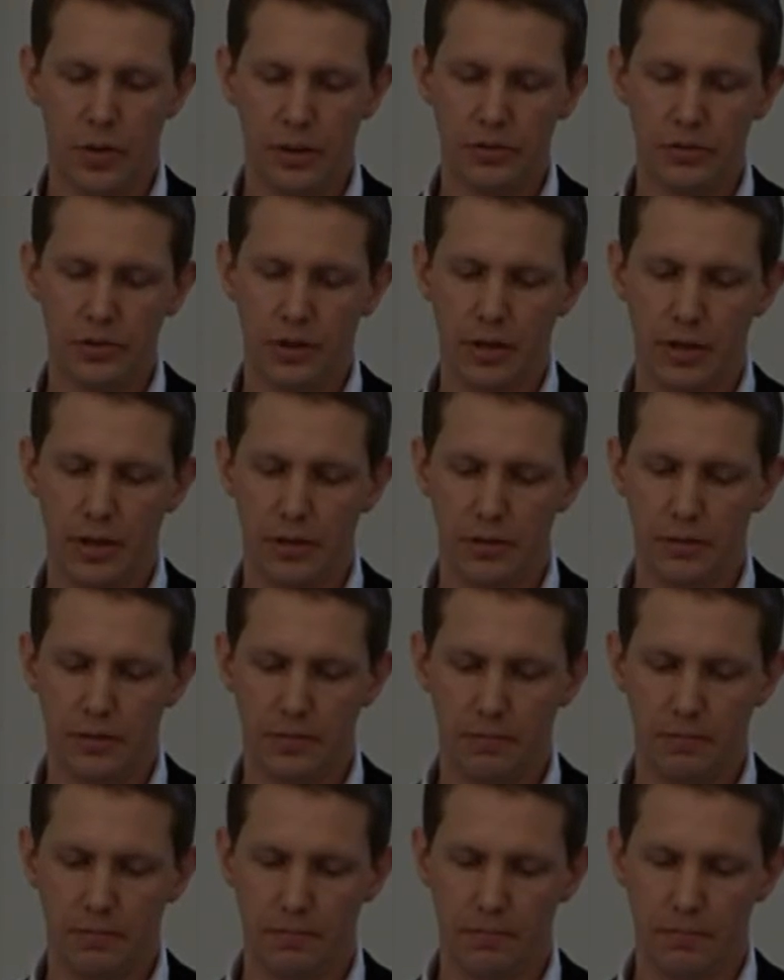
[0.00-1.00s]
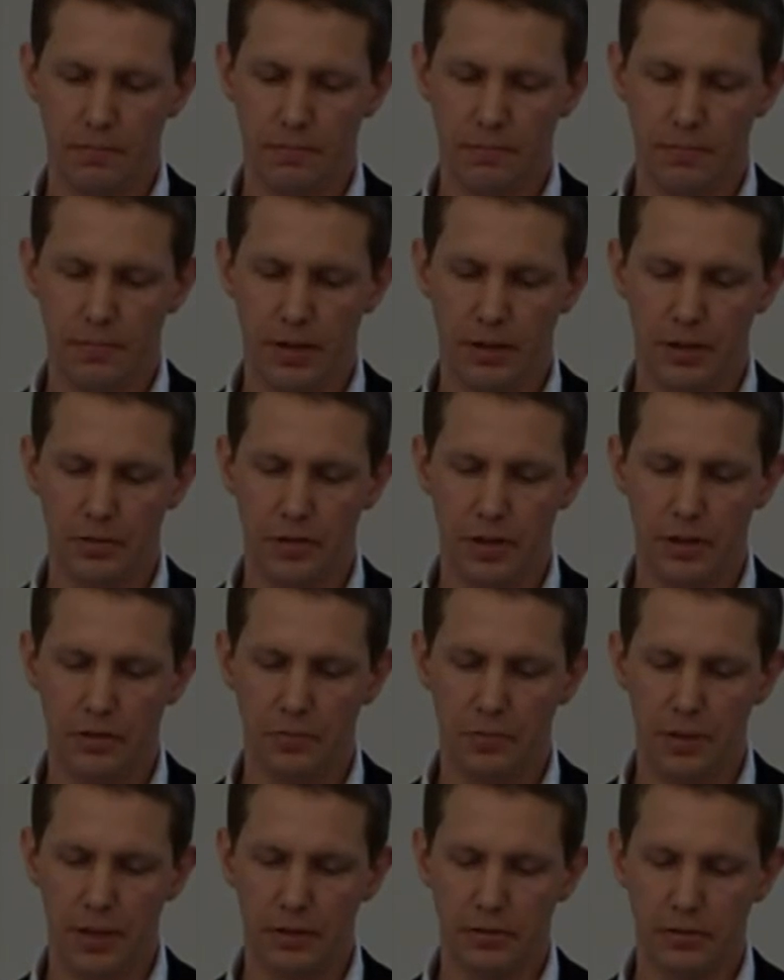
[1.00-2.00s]
The question is
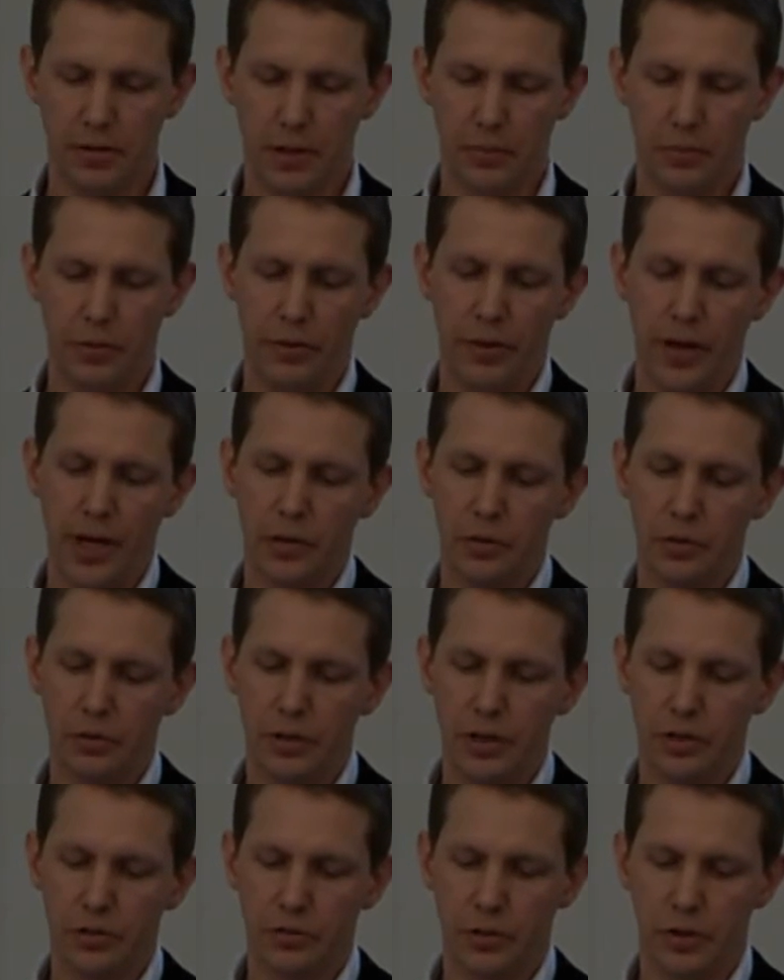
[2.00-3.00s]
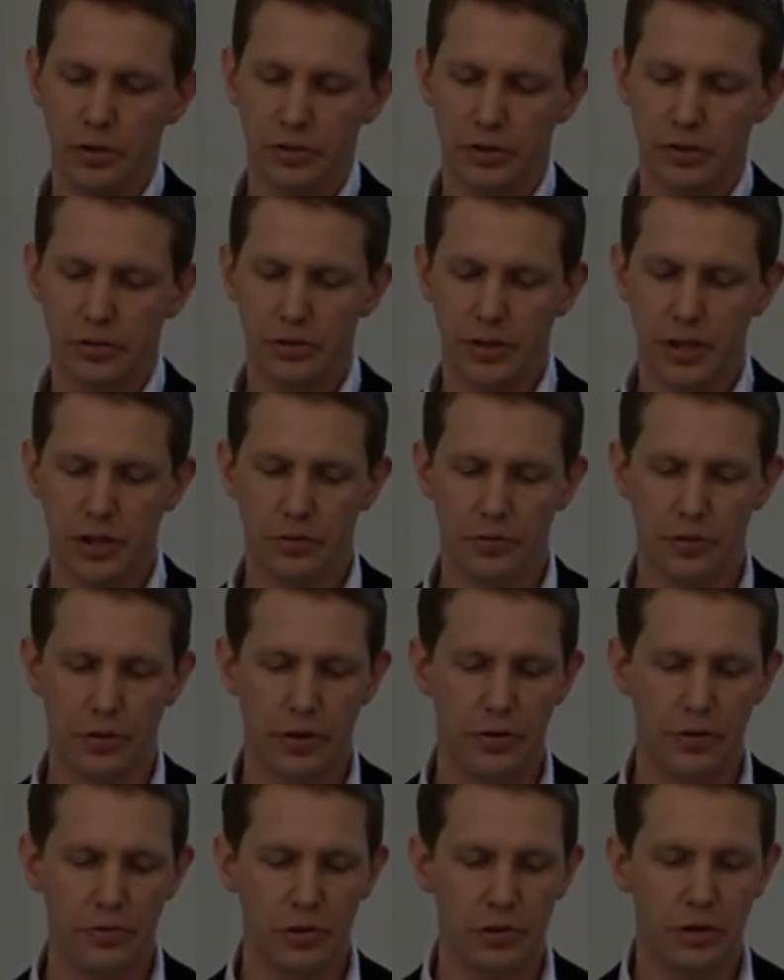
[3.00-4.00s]
if this means that the prerequisite for a
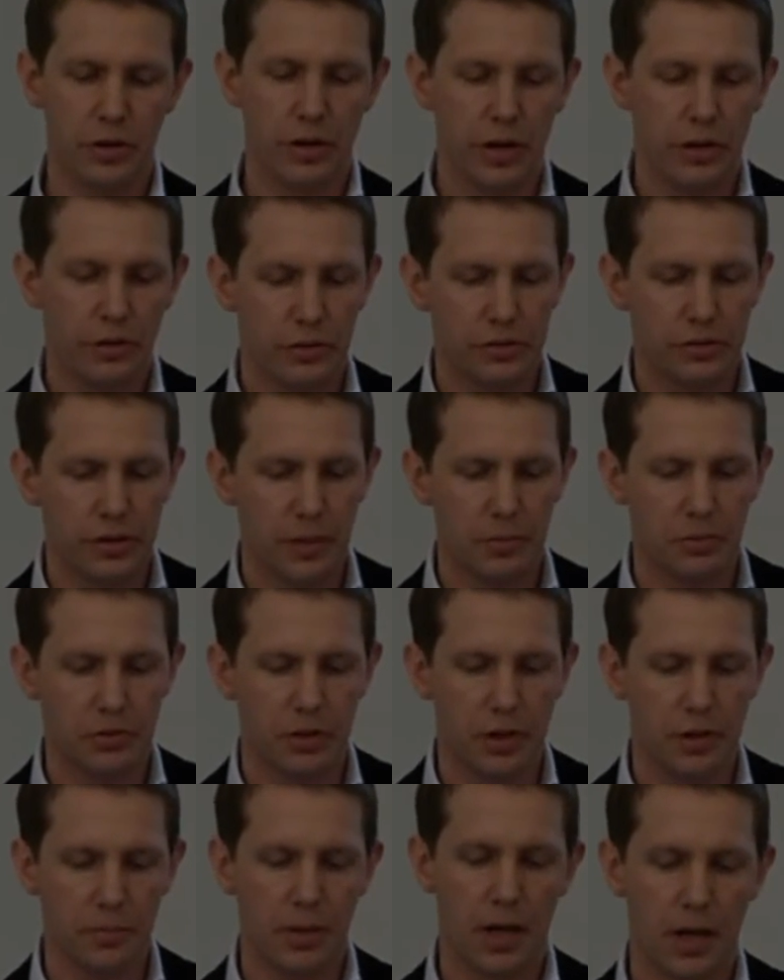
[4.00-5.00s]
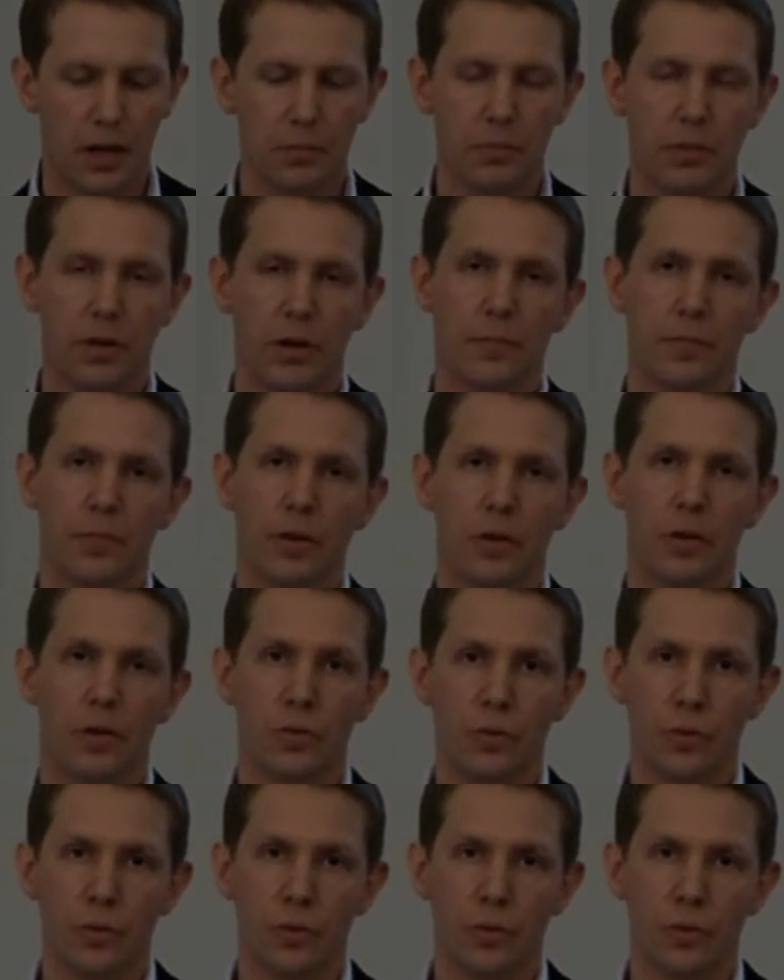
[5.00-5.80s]
successful refugee reception in Malmö